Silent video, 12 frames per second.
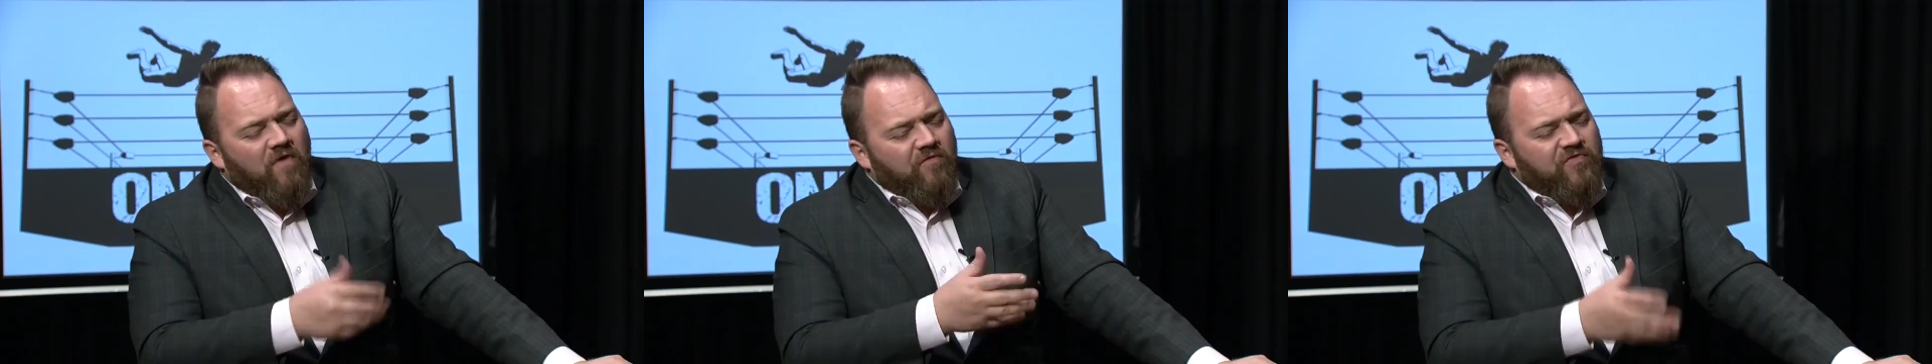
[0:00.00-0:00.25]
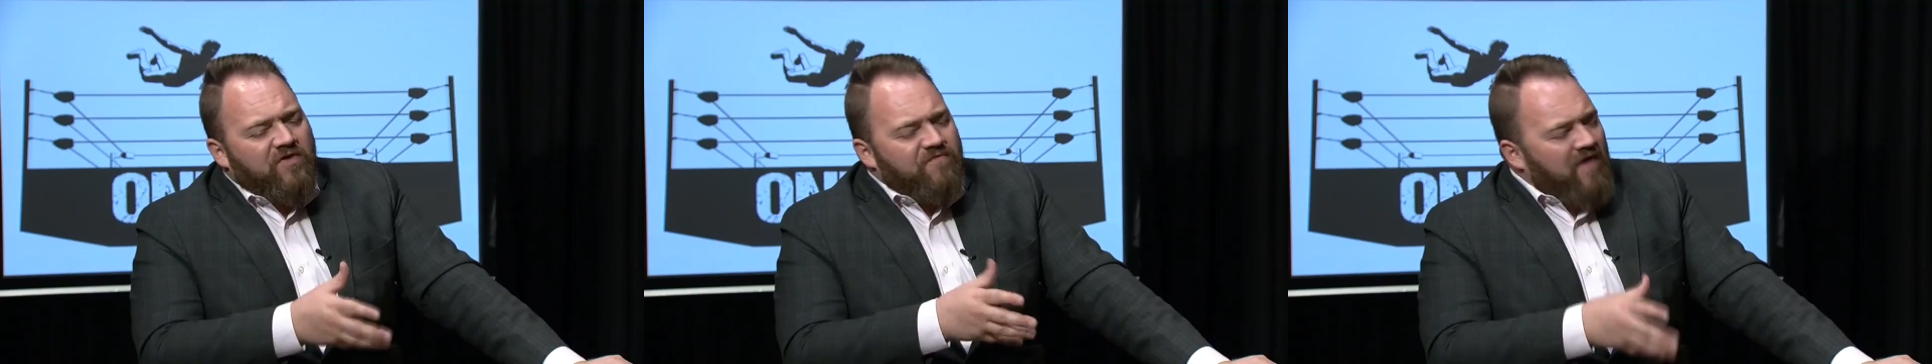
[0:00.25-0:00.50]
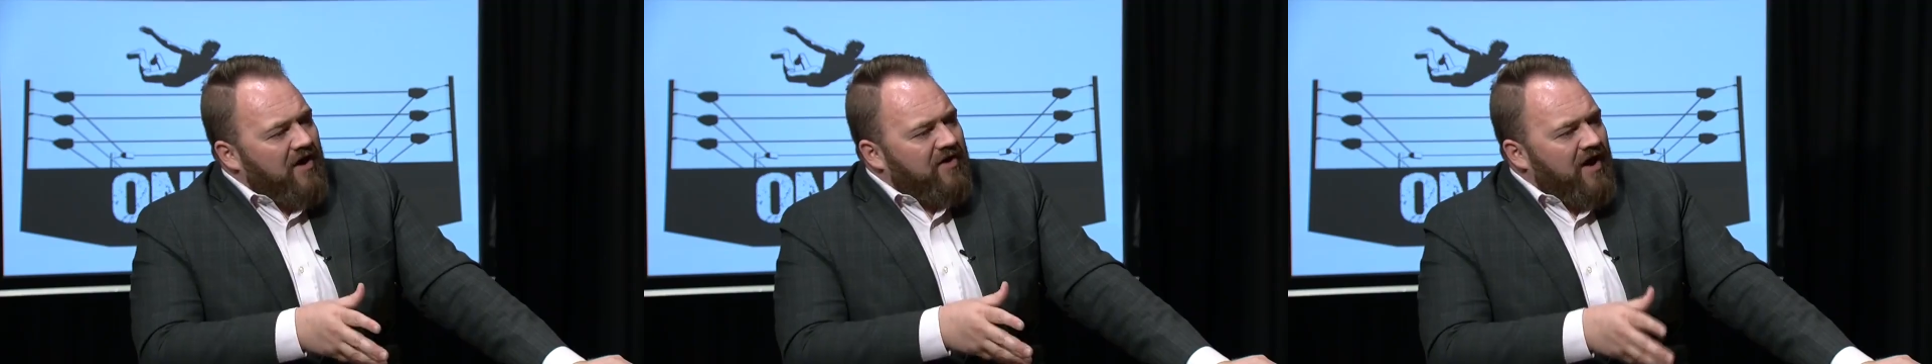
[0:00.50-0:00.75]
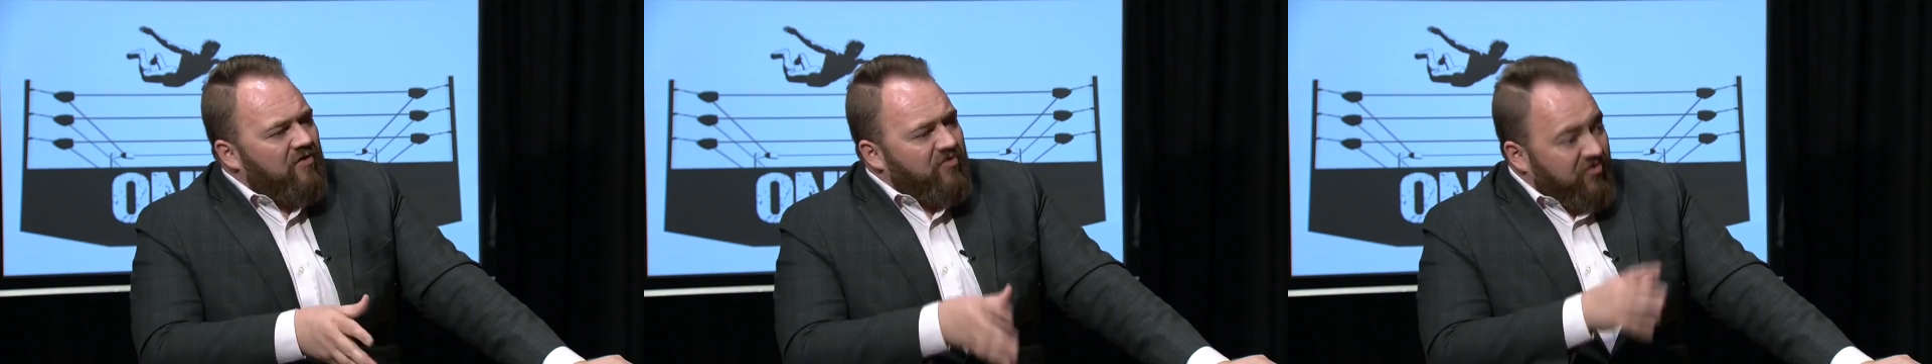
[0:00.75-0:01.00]
we've obviously found
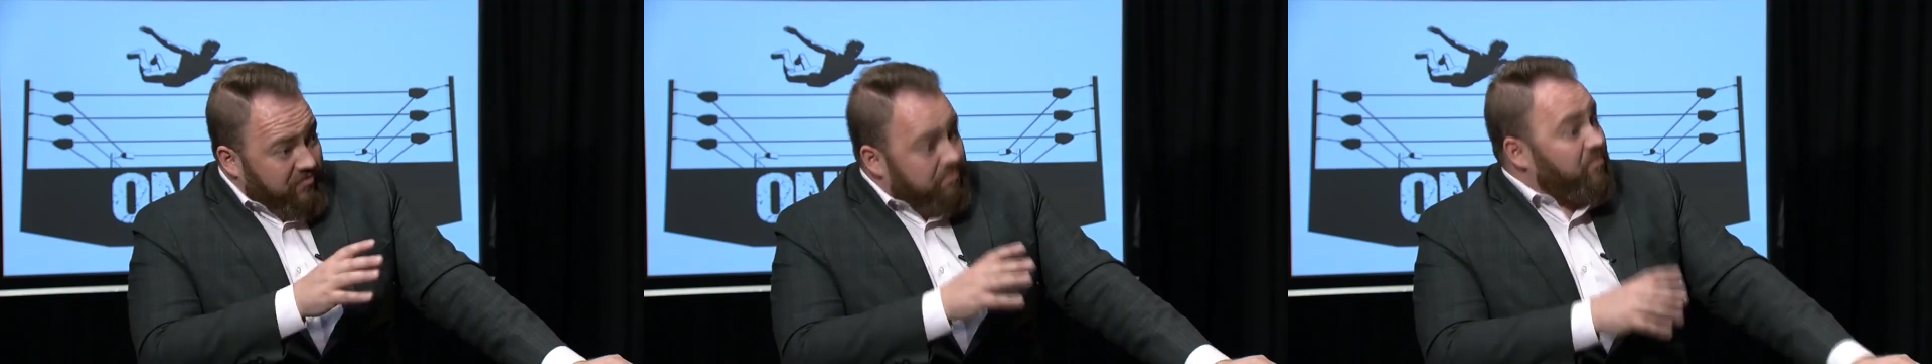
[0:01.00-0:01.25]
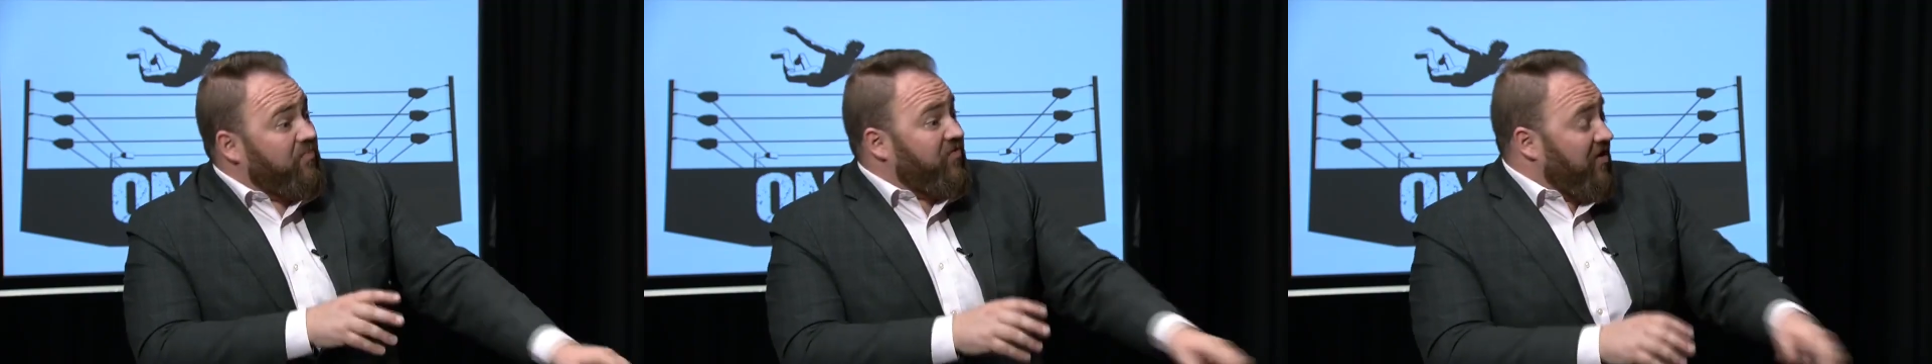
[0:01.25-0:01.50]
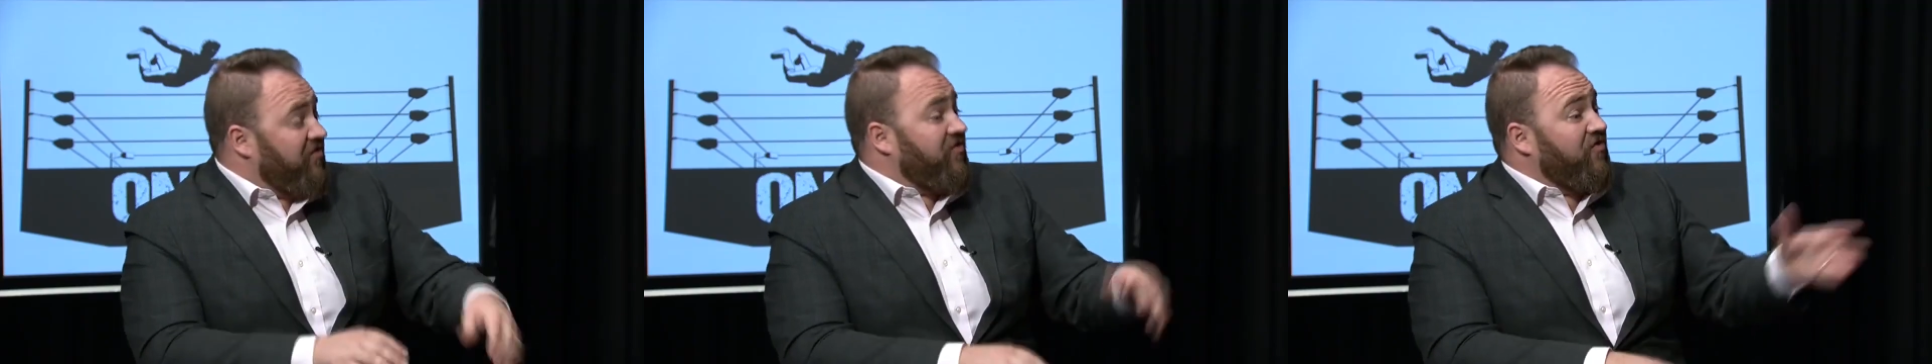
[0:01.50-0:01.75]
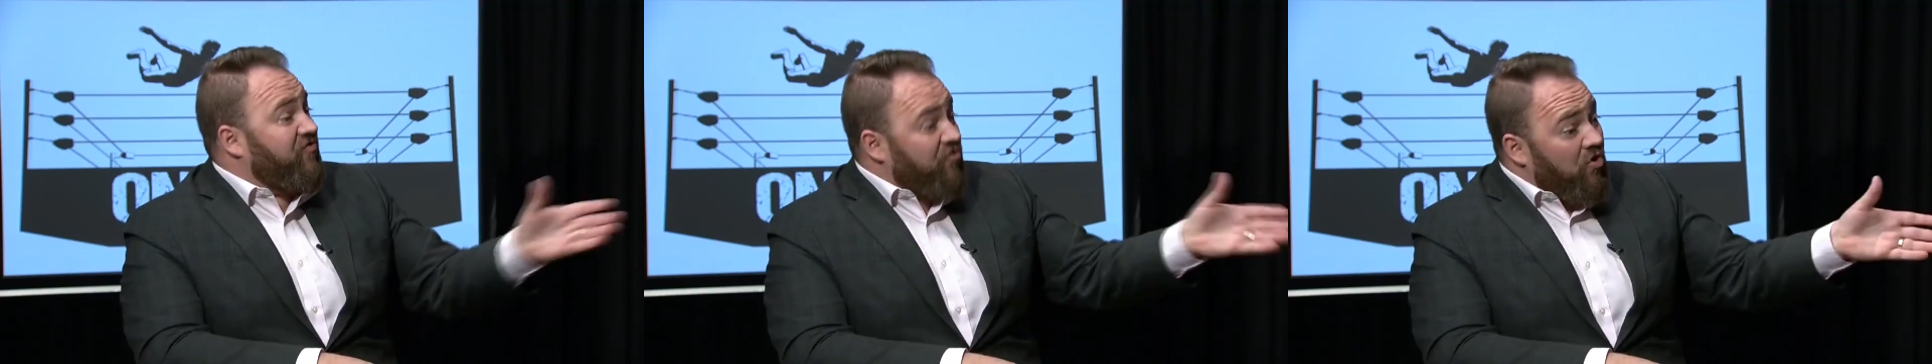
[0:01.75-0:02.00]
out that since
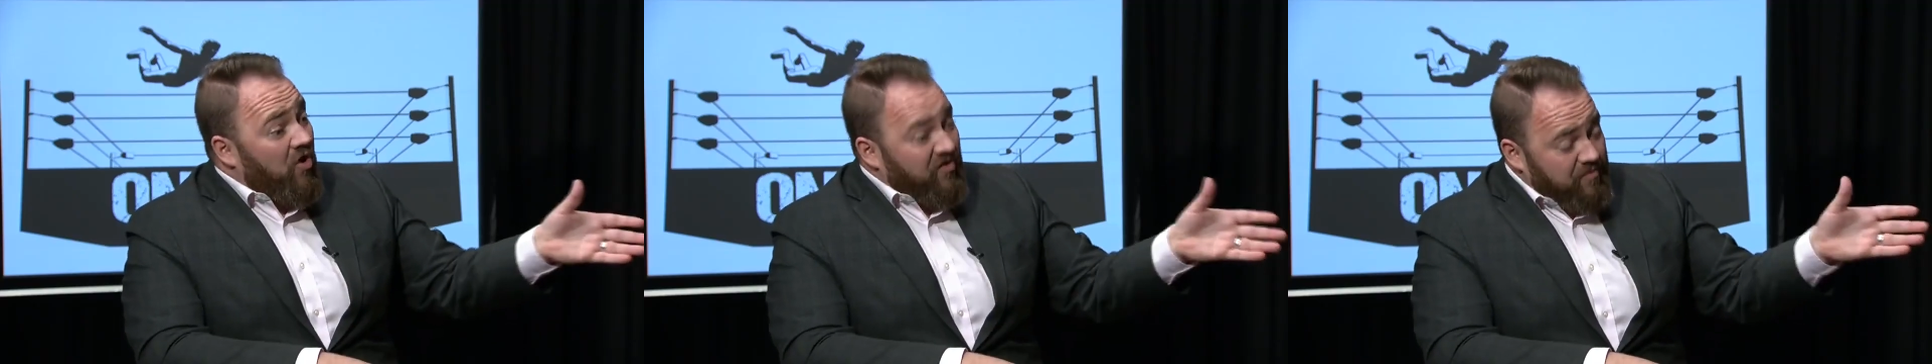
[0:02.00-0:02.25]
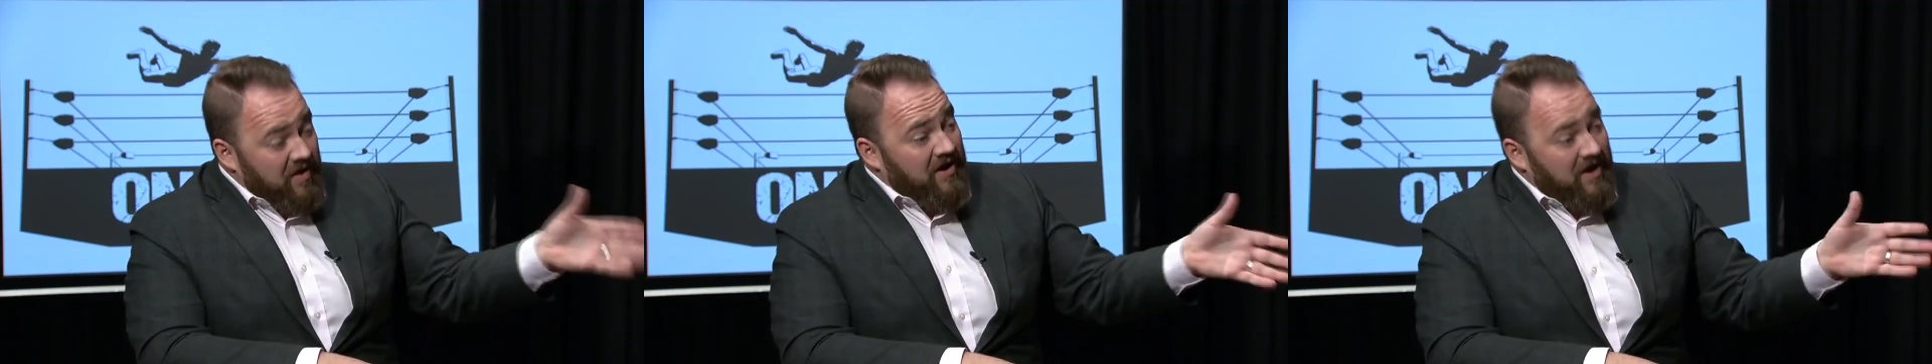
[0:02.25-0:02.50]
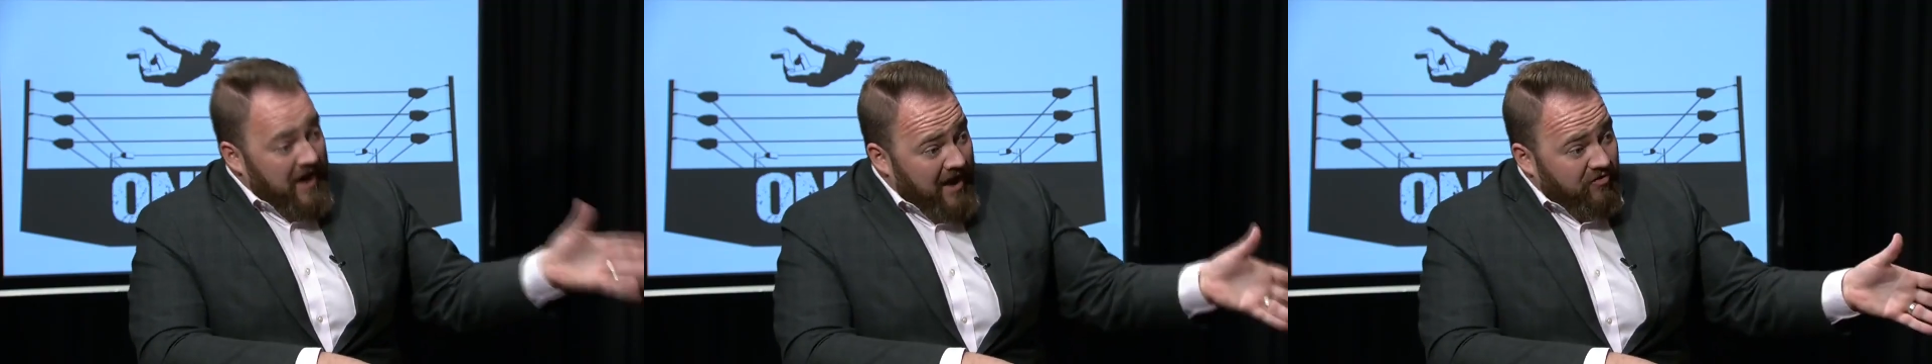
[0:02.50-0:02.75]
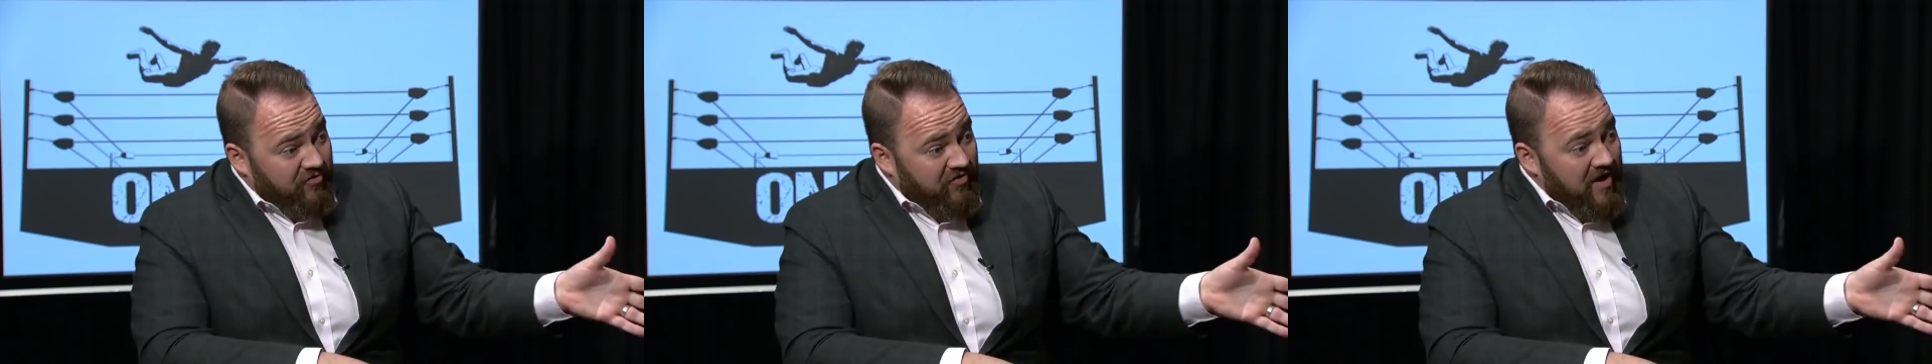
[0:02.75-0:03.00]
this tour has been
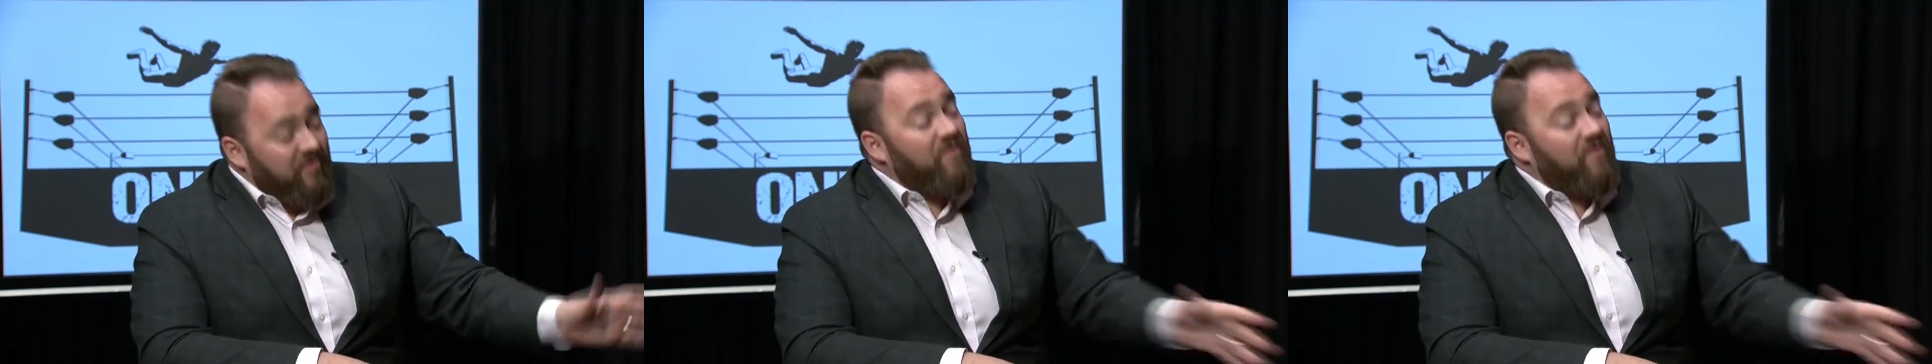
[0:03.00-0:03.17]
announced,